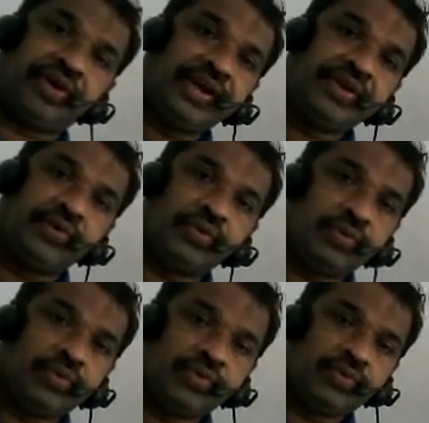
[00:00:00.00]
try
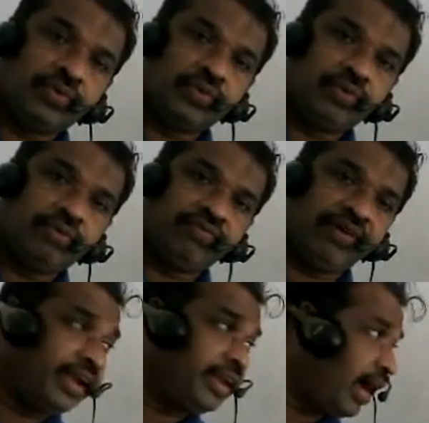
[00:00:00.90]
to
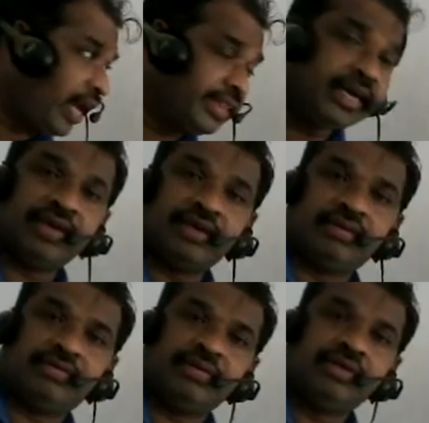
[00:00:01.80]
find other
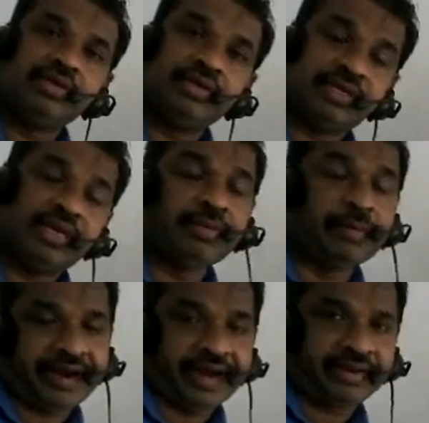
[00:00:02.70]
cheaper
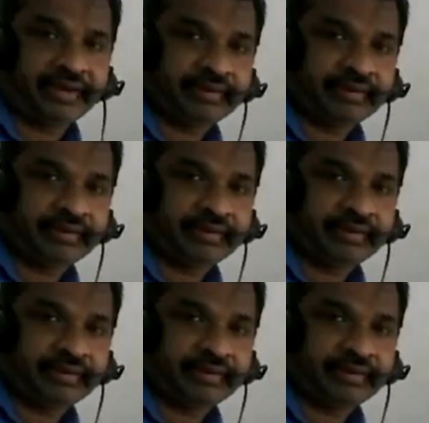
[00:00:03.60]
product.